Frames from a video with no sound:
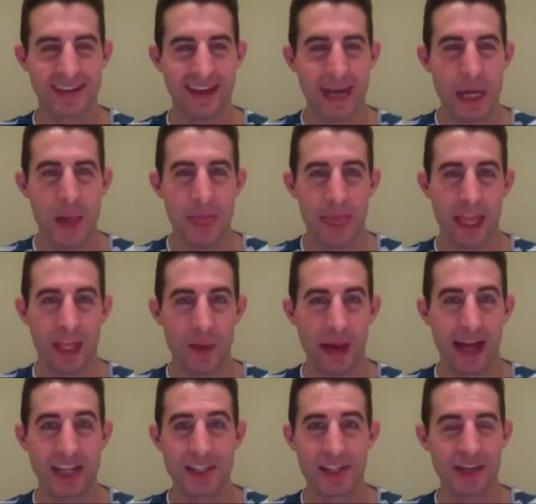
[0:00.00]
Then you actually,
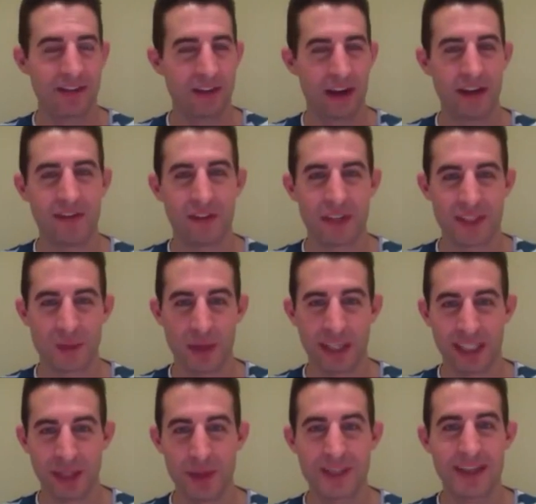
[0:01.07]
your very first week, you
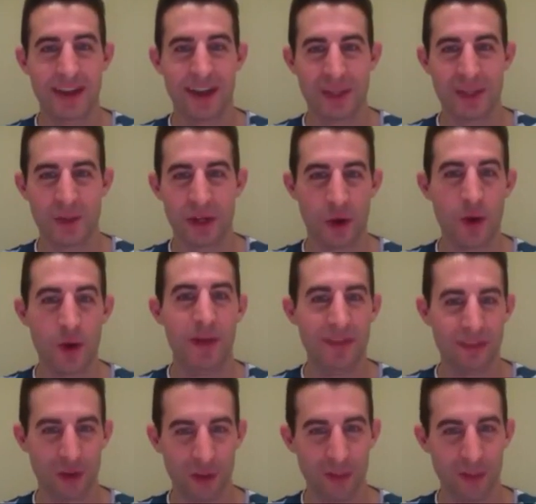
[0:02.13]
started doing your own referral
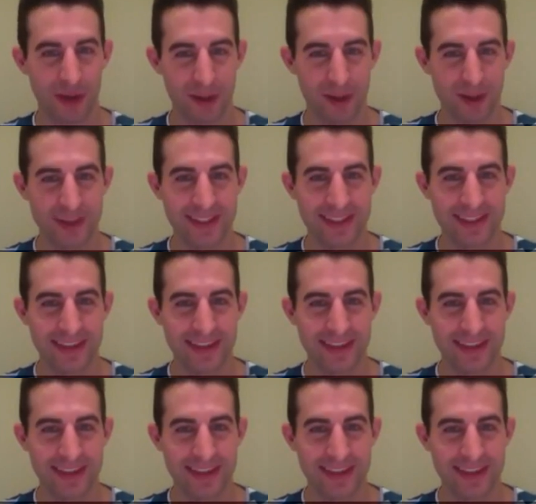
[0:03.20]
posts.